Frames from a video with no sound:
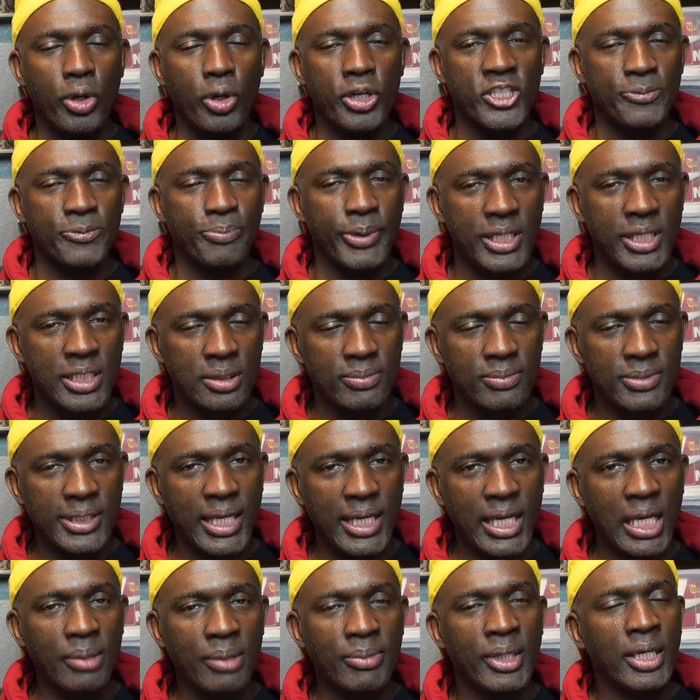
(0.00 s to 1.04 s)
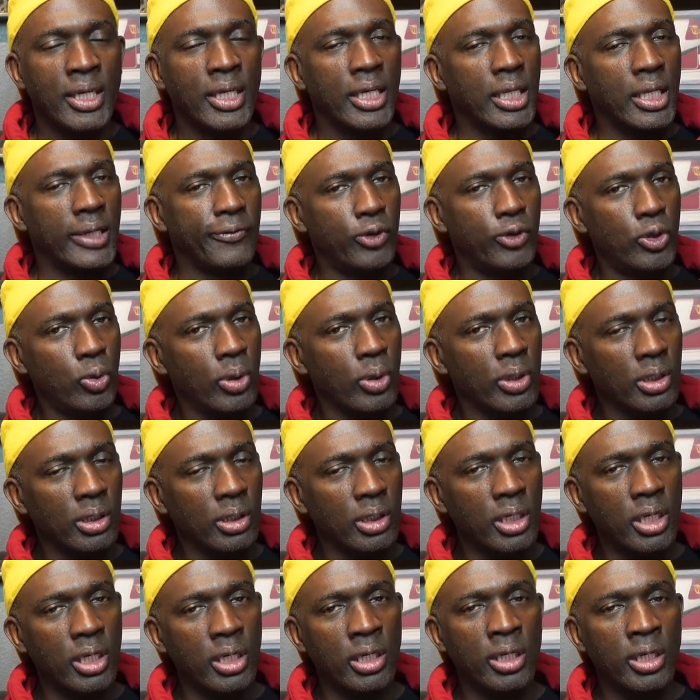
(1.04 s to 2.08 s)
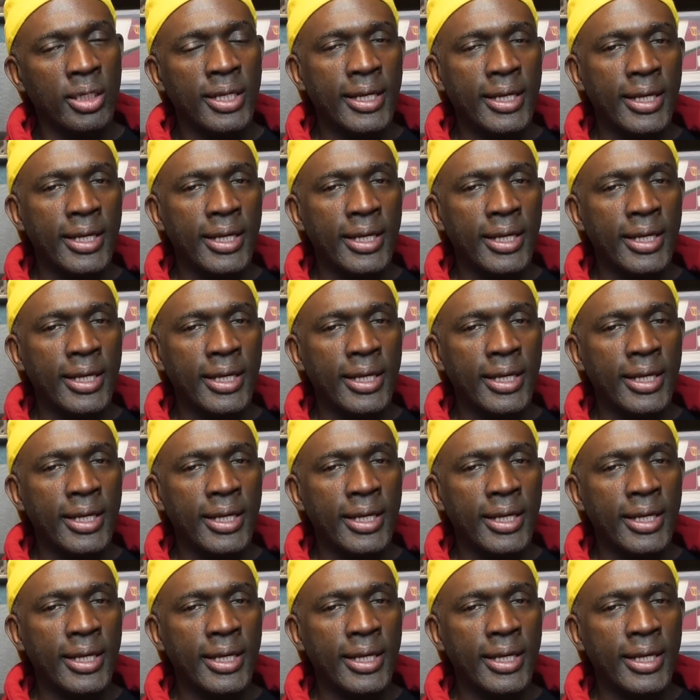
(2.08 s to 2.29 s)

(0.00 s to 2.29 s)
spend some time, and if you want to learn,